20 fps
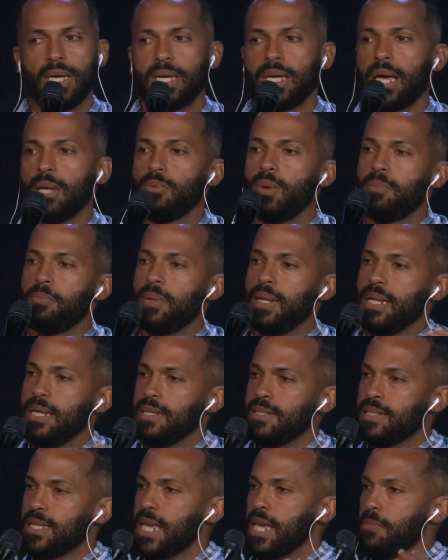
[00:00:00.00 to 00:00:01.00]
Can we
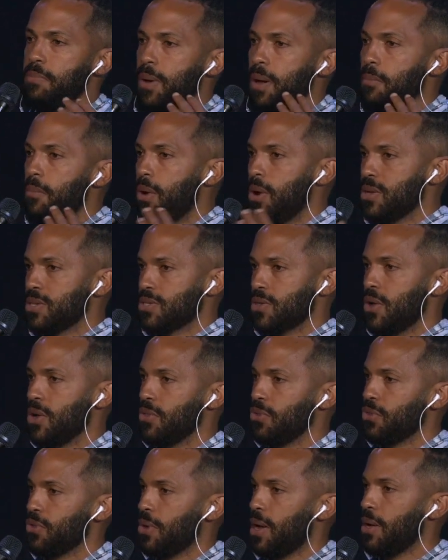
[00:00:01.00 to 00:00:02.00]
please keep our mask
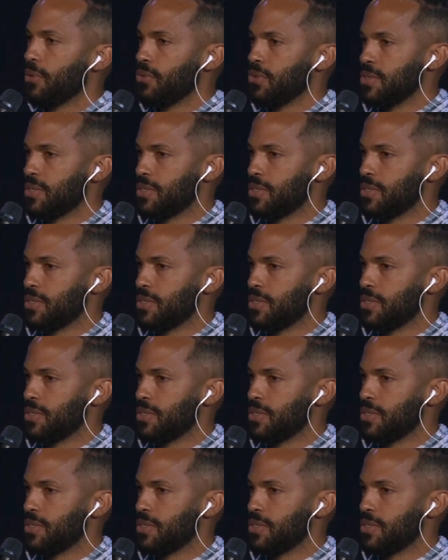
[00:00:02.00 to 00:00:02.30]
on throughout the